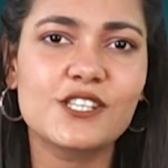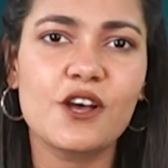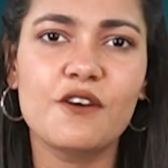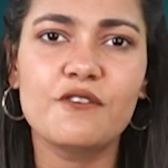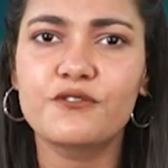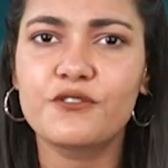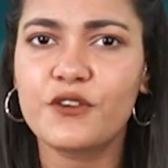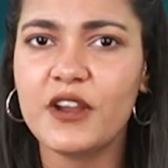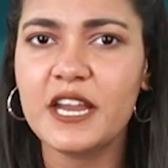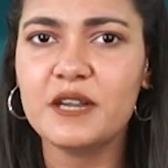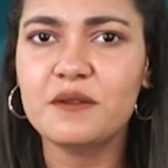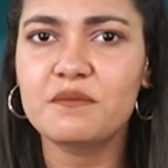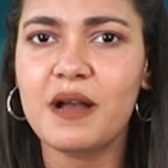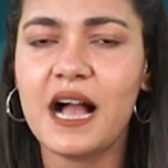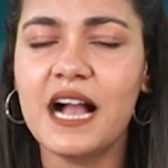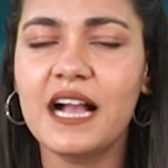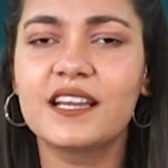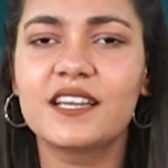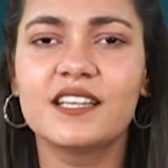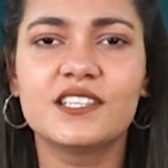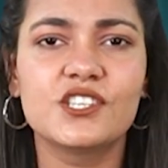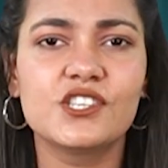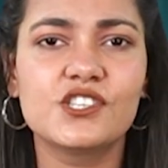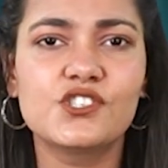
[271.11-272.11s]
of
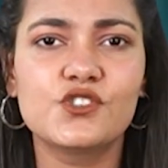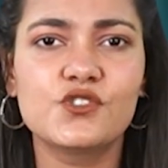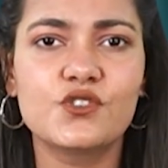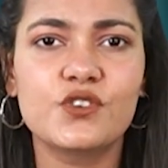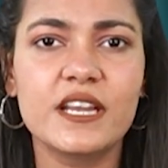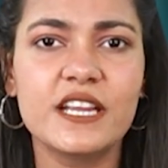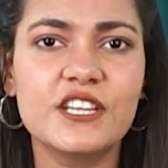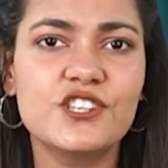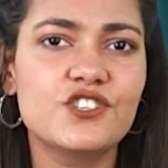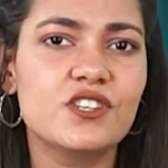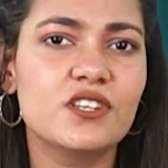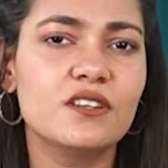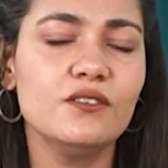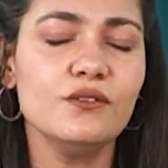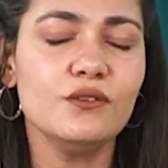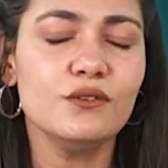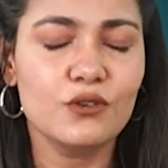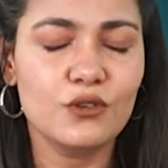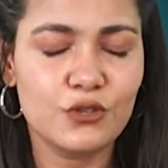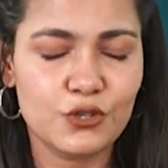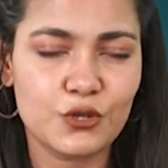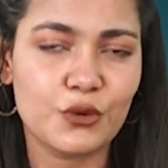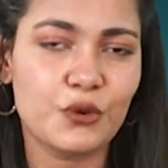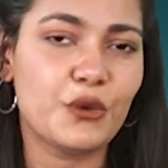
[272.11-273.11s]
trademark registration
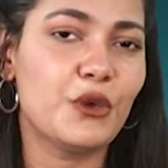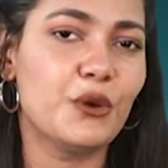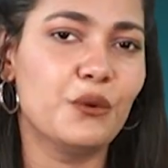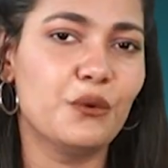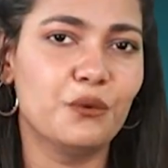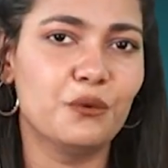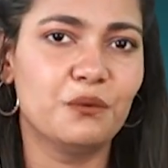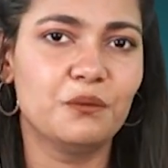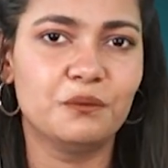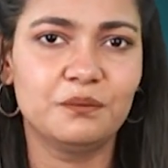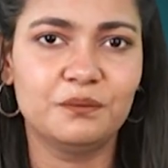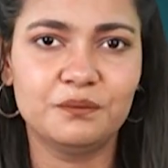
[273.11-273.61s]
to you.